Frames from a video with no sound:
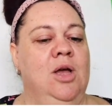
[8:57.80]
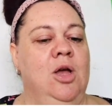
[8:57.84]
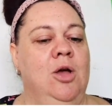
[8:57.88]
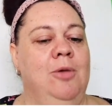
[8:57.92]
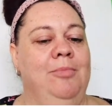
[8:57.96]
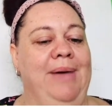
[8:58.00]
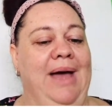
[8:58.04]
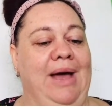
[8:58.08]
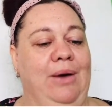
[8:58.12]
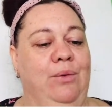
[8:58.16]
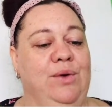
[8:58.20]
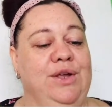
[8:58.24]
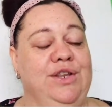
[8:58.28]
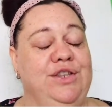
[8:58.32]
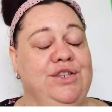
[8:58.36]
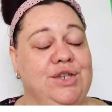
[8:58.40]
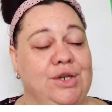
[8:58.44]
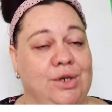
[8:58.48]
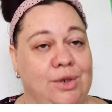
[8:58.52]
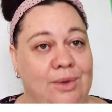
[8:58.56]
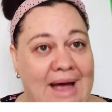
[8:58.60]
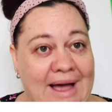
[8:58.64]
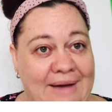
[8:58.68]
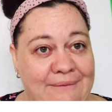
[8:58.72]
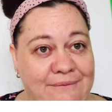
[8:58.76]
But we
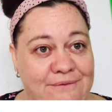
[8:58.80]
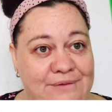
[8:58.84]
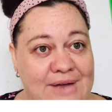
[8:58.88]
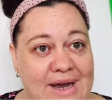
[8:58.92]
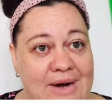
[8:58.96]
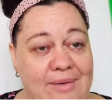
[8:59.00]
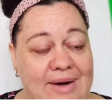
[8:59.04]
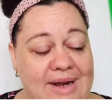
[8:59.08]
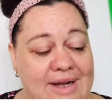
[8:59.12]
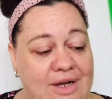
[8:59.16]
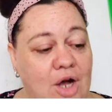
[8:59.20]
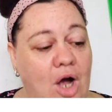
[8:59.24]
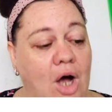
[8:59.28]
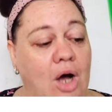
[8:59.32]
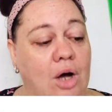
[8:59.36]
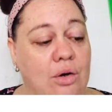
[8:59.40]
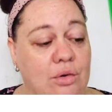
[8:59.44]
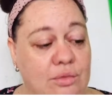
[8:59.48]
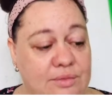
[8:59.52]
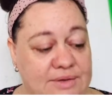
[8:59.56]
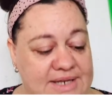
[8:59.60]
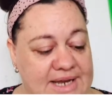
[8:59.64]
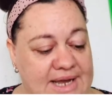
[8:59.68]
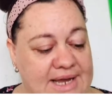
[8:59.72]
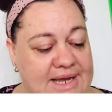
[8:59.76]
do have very
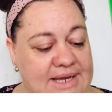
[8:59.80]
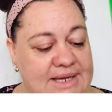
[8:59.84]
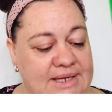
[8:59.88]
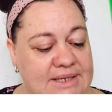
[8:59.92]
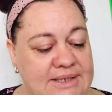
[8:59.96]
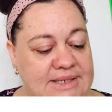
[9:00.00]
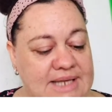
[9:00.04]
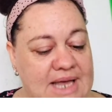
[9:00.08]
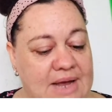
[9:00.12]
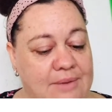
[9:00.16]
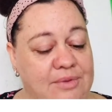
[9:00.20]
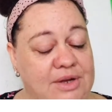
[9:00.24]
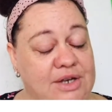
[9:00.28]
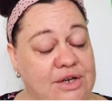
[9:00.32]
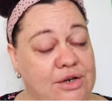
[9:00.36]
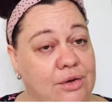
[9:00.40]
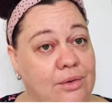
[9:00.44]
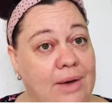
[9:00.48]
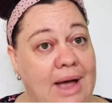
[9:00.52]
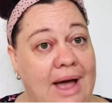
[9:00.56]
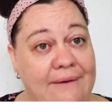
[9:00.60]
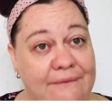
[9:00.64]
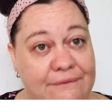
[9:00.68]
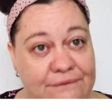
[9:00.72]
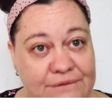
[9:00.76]
cold days and we do
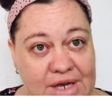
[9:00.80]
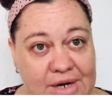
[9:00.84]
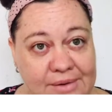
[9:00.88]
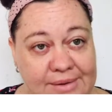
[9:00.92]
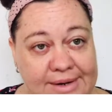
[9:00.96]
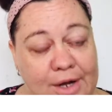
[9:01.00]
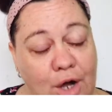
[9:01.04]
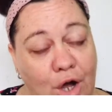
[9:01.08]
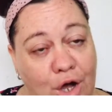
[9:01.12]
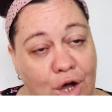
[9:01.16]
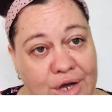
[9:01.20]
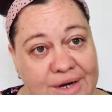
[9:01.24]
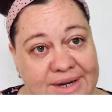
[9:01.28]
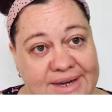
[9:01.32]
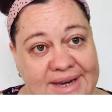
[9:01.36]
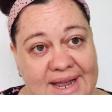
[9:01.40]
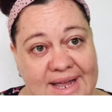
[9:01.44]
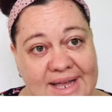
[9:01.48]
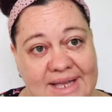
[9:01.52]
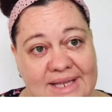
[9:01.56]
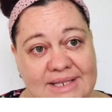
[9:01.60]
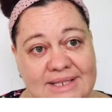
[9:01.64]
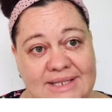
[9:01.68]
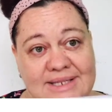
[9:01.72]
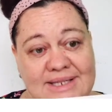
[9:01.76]
have very hot
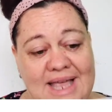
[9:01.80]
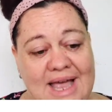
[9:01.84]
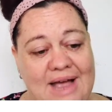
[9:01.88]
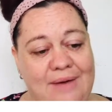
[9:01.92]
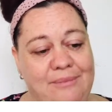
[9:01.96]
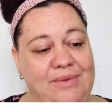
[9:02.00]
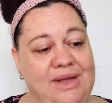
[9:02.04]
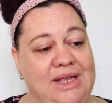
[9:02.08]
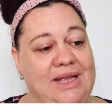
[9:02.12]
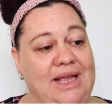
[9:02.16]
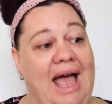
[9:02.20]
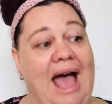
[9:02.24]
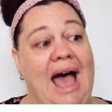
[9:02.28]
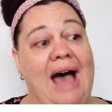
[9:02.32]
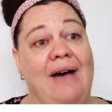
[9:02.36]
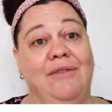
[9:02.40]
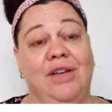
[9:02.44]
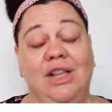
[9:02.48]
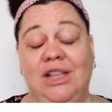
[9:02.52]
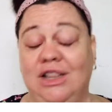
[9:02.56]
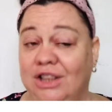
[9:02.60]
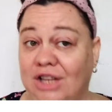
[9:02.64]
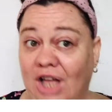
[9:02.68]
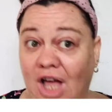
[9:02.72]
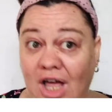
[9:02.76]
days, and we have
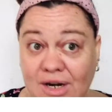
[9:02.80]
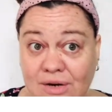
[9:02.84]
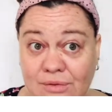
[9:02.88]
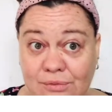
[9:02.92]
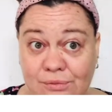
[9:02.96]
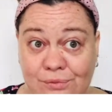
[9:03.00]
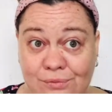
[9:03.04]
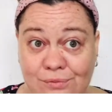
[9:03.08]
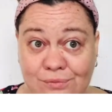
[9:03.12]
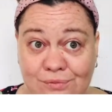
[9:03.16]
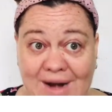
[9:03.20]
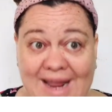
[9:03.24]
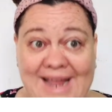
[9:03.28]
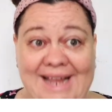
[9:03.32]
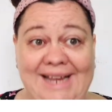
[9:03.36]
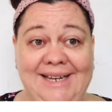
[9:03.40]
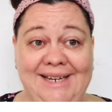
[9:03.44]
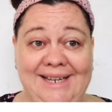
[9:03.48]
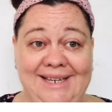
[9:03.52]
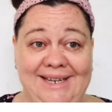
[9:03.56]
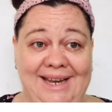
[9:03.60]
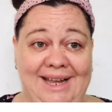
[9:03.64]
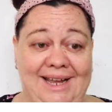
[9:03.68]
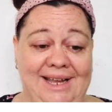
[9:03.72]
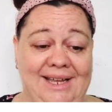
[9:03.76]
a lot of
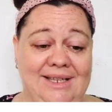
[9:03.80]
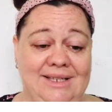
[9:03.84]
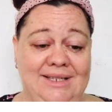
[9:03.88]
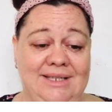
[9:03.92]
rainy days.